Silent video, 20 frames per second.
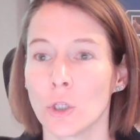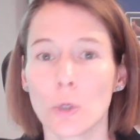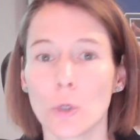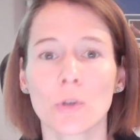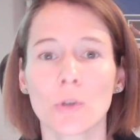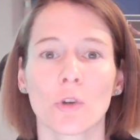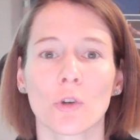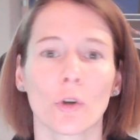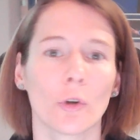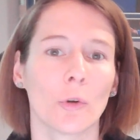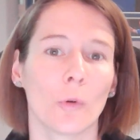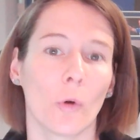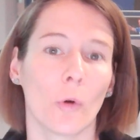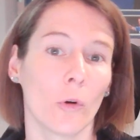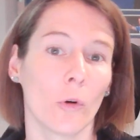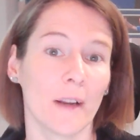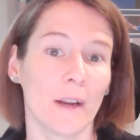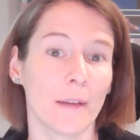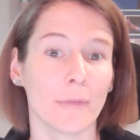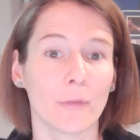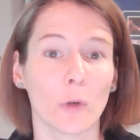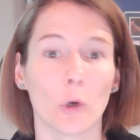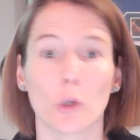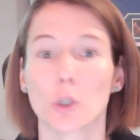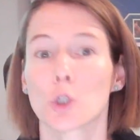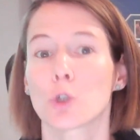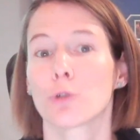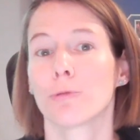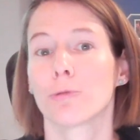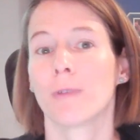used to or if
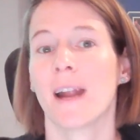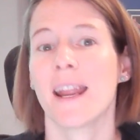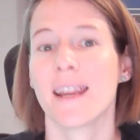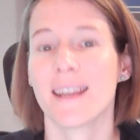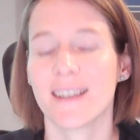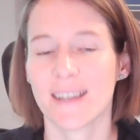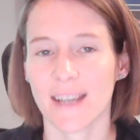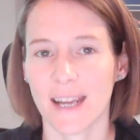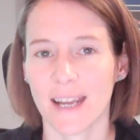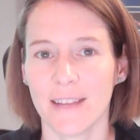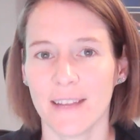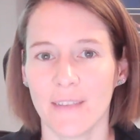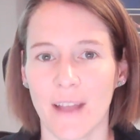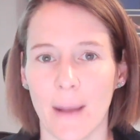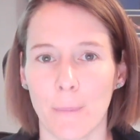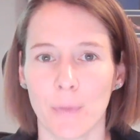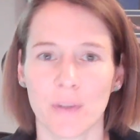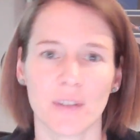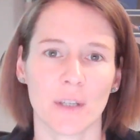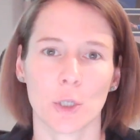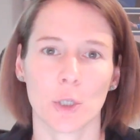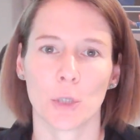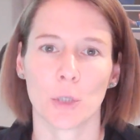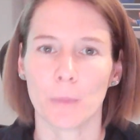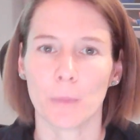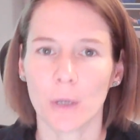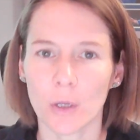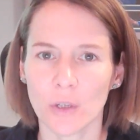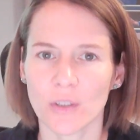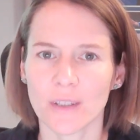not trained in that
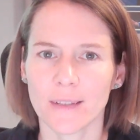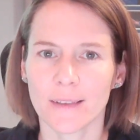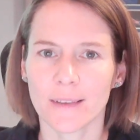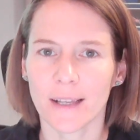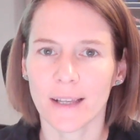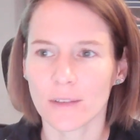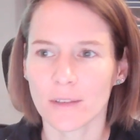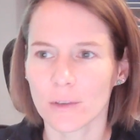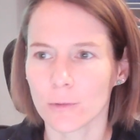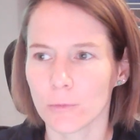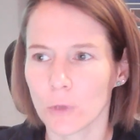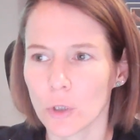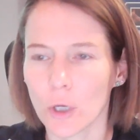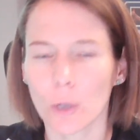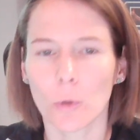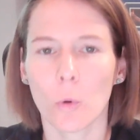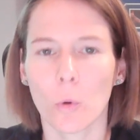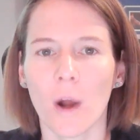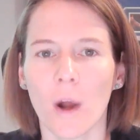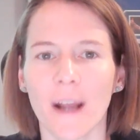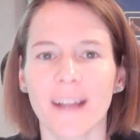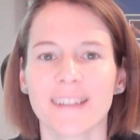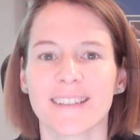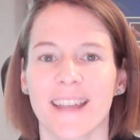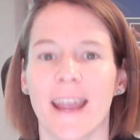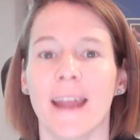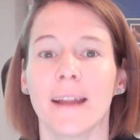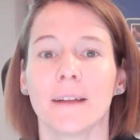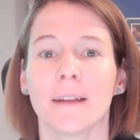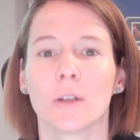position because that's you know quite a
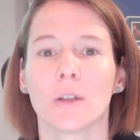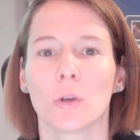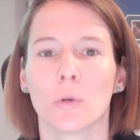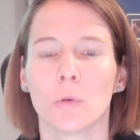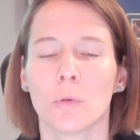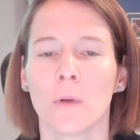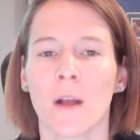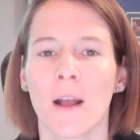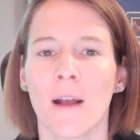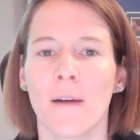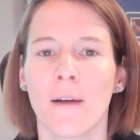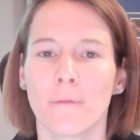technical